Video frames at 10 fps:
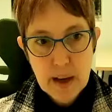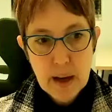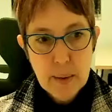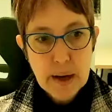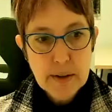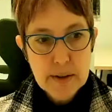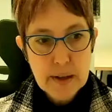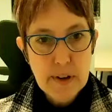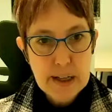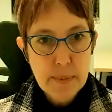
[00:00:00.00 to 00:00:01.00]
about
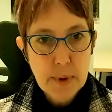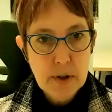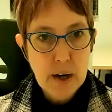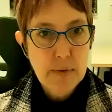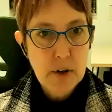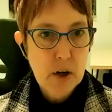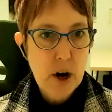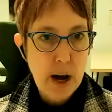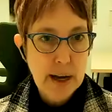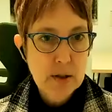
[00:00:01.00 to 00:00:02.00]
70% of your
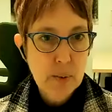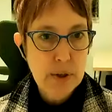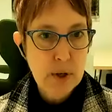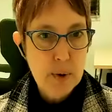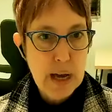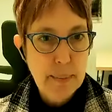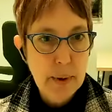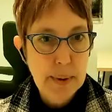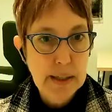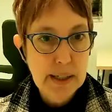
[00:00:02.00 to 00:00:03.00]
costs when you rehab a
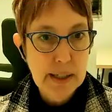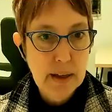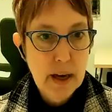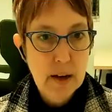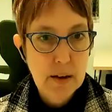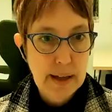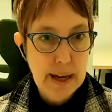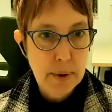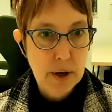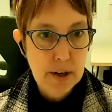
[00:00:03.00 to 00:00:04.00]
building are
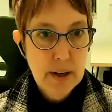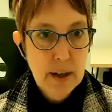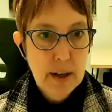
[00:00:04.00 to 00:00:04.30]
labor.